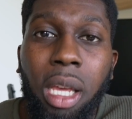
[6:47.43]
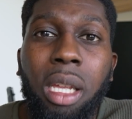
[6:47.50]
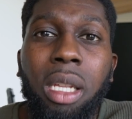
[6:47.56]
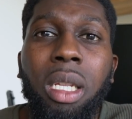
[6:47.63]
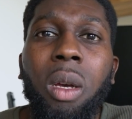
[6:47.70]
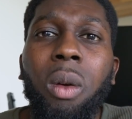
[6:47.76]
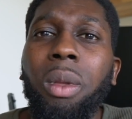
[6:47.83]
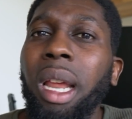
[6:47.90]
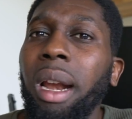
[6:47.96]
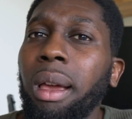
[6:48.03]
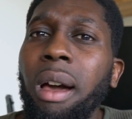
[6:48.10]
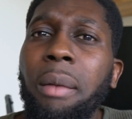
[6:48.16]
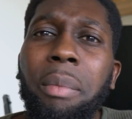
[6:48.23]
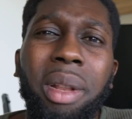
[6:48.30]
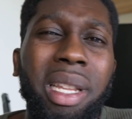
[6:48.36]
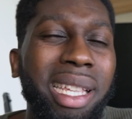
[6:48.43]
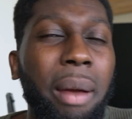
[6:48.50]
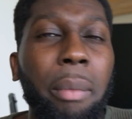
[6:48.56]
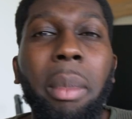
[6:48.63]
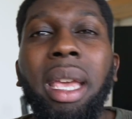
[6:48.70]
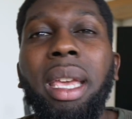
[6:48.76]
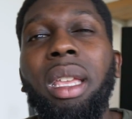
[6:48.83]
So there are companies that are
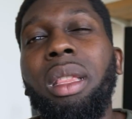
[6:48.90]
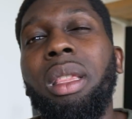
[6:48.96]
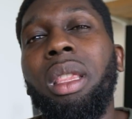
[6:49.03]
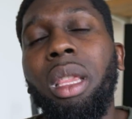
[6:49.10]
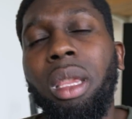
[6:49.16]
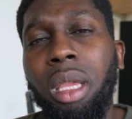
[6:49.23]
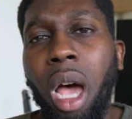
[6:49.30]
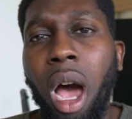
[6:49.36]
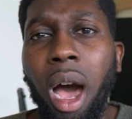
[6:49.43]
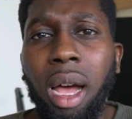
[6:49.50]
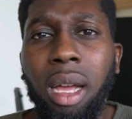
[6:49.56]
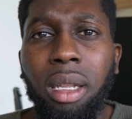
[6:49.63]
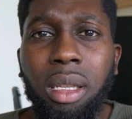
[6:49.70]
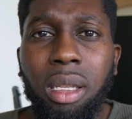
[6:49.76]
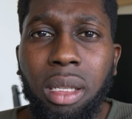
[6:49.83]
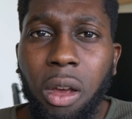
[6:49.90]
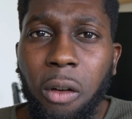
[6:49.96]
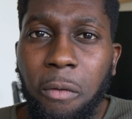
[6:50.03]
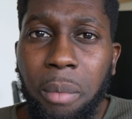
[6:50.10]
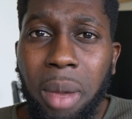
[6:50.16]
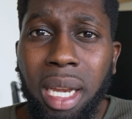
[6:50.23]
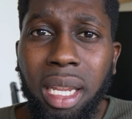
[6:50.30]
making tons
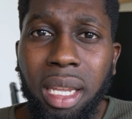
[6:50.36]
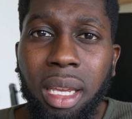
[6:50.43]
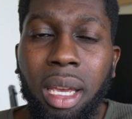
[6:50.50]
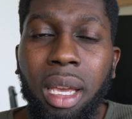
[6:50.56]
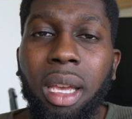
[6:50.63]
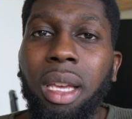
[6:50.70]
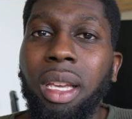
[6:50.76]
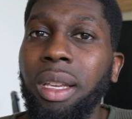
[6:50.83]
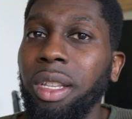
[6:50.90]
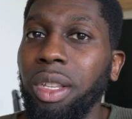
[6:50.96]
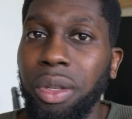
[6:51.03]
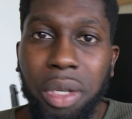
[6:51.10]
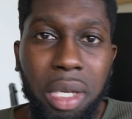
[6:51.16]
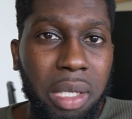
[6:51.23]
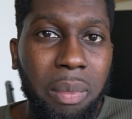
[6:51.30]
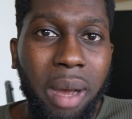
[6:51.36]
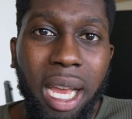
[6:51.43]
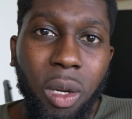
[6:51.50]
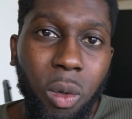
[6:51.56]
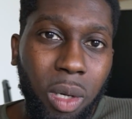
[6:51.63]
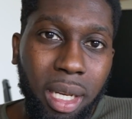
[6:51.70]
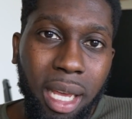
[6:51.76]
of money just
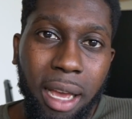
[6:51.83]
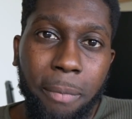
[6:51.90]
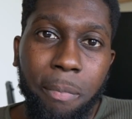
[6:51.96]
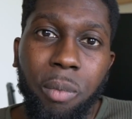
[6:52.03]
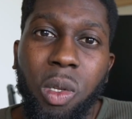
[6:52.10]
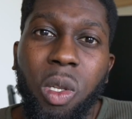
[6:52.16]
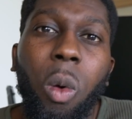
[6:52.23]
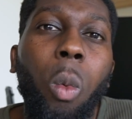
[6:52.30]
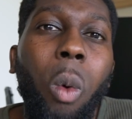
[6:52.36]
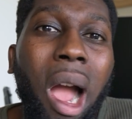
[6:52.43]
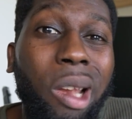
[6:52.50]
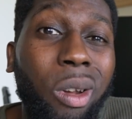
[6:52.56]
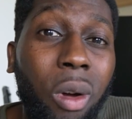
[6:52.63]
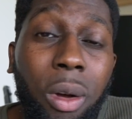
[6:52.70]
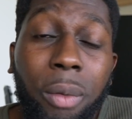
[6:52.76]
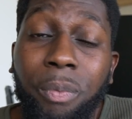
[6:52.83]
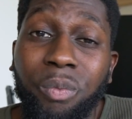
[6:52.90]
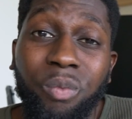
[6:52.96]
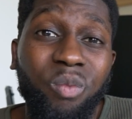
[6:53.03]
by doing that. So why not